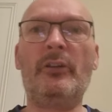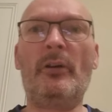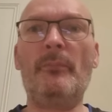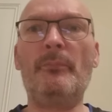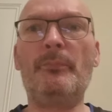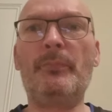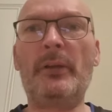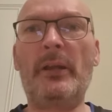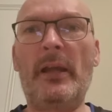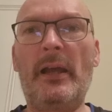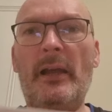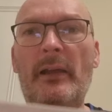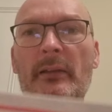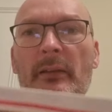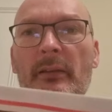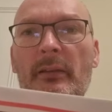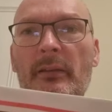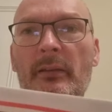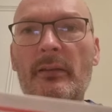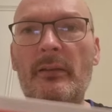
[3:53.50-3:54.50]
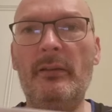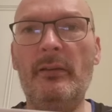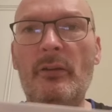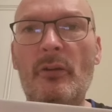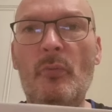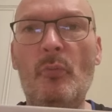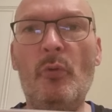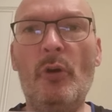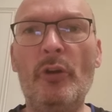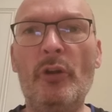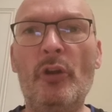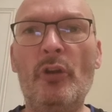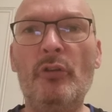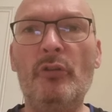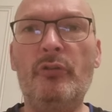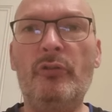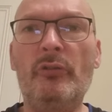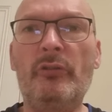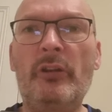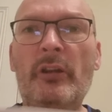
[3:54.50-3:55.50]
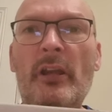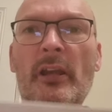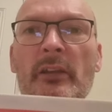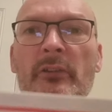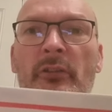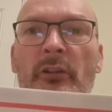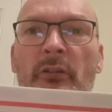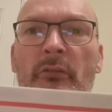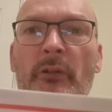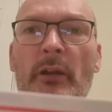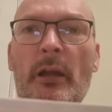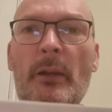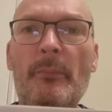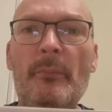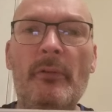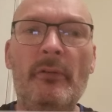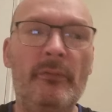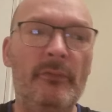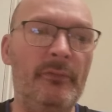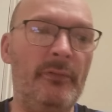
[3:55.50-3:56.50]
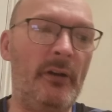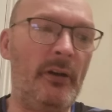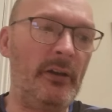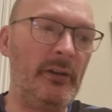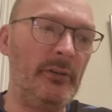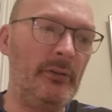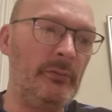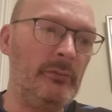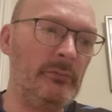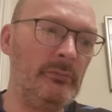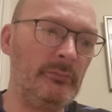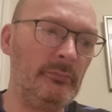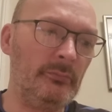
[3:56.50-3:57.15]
on black 180 gram vinyl.